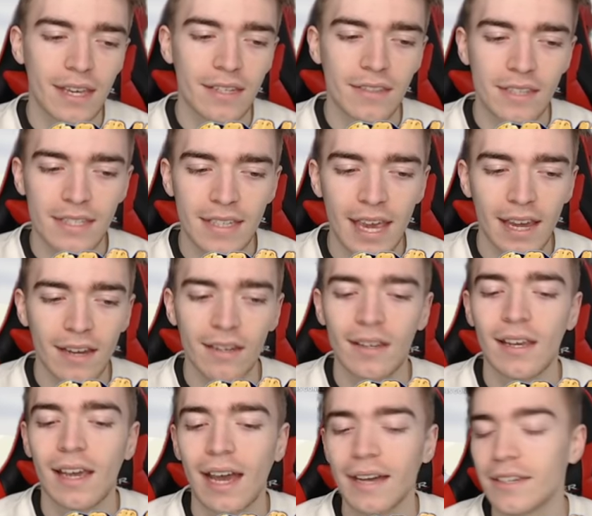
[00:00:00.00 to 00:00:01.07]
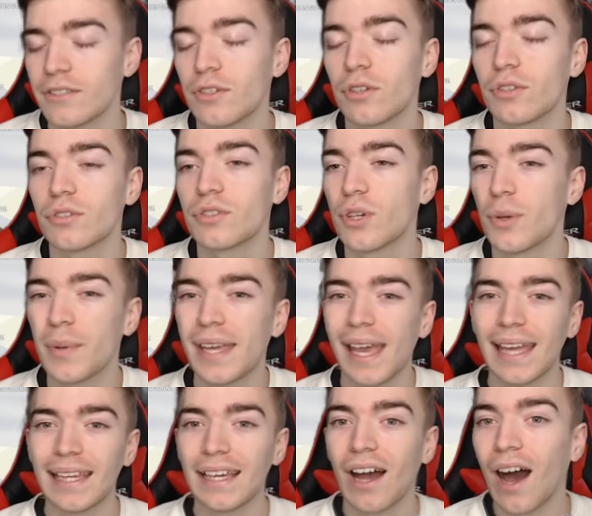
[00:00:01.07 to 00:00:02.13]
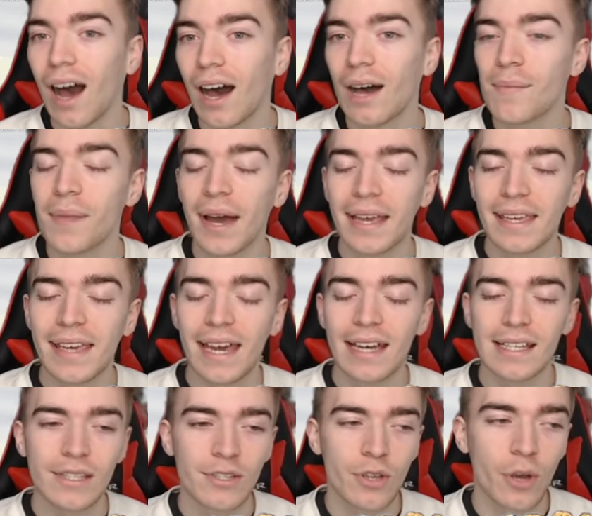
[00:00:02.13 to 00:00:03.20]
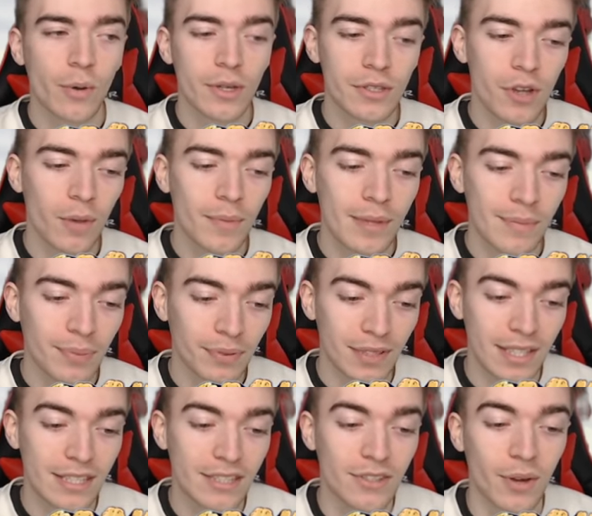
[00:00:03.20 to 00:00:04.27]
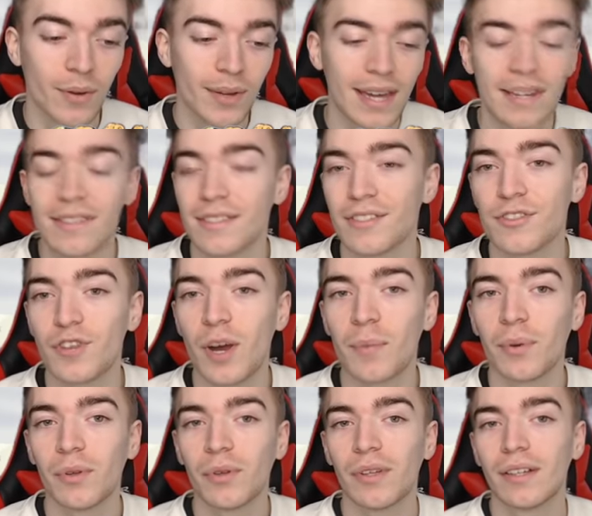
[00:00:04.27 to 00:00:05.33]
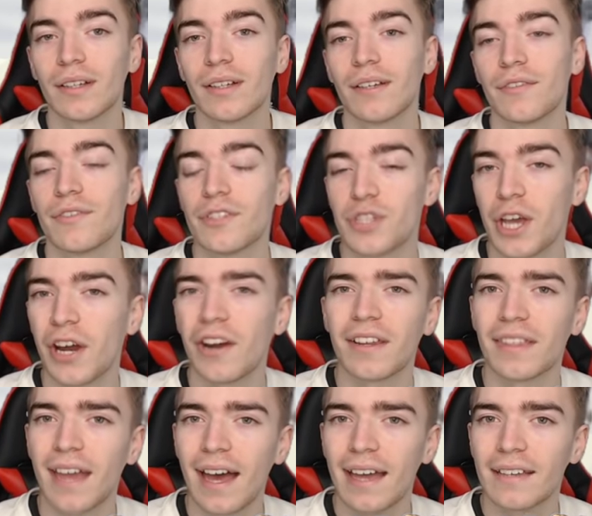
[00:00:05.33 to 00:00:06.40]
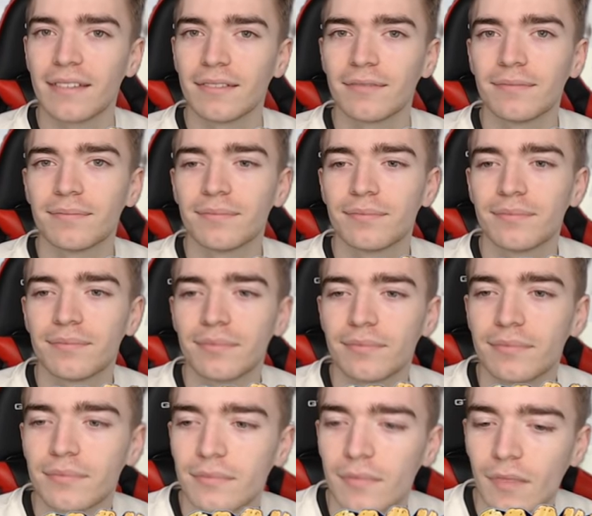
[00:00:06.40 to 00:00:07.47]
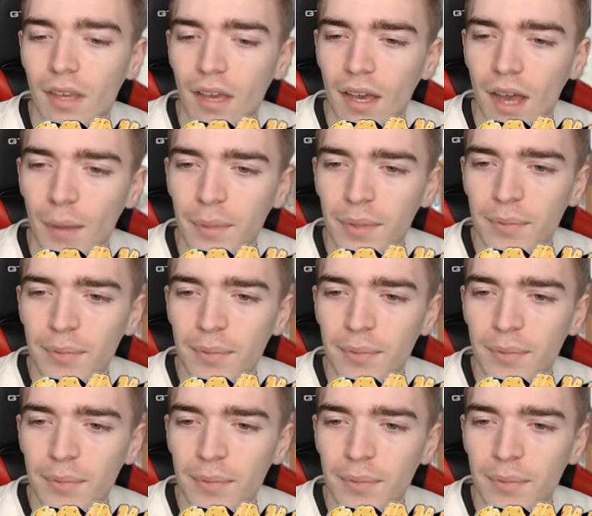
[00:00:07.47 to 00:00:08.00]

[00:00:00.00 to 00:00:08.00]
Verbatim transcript: the end of the day and it's not doing any harm, I guess. So Adopt Me, please don't get us in trouble for sharing that. I